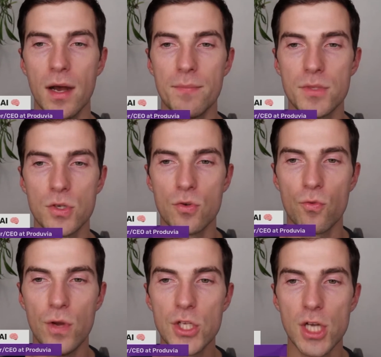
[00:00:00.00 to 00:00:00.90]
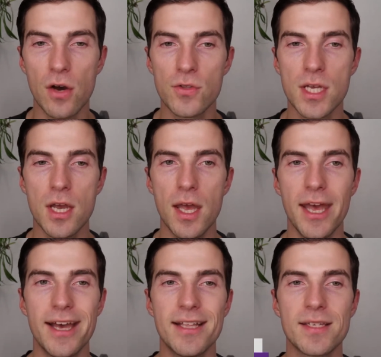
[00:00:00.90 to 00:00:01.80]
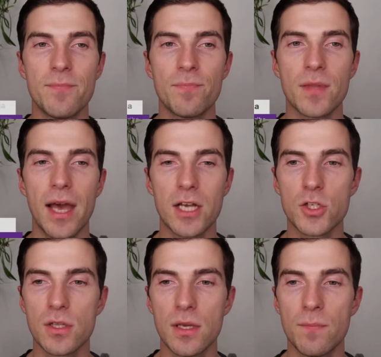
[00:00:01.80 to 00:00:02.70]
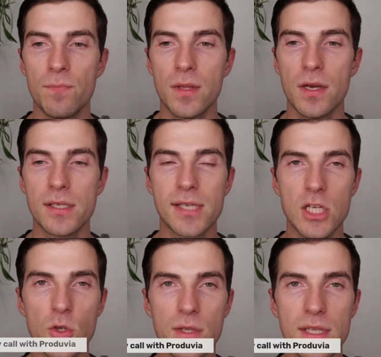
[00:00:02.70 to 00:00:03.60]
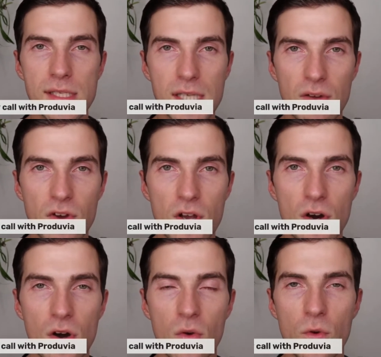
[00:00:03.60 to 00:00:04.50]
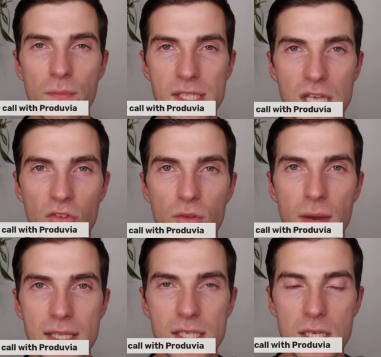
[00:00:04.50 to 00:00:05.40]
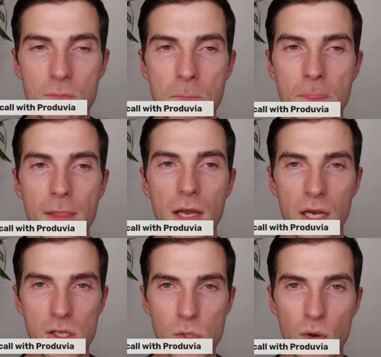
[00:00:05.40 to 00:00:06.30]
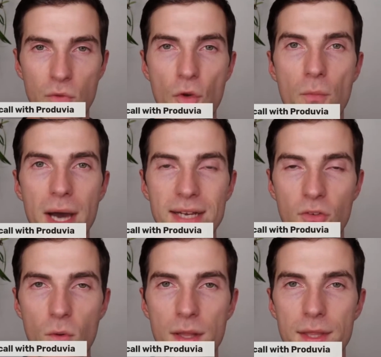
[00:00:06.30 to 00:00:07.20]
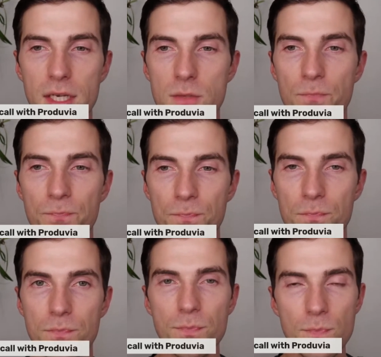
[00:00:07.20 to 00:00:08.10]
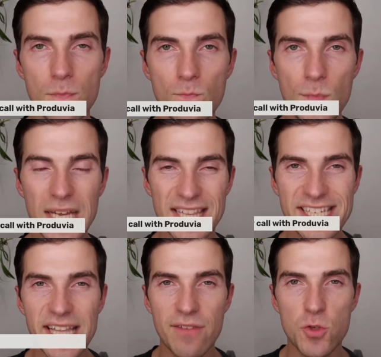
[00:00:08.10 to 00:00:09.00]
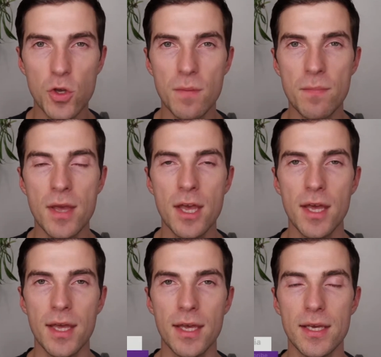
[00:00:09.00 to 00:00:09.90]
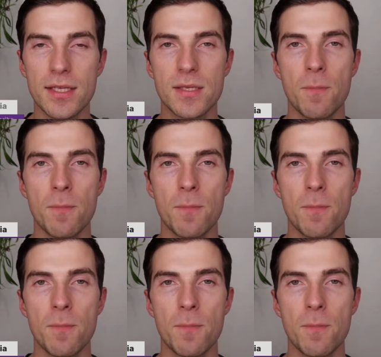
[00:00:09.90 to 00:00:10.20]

to reach out and actually schedule a discovery call with myself and my team. I also want to remind everyone that this live stream is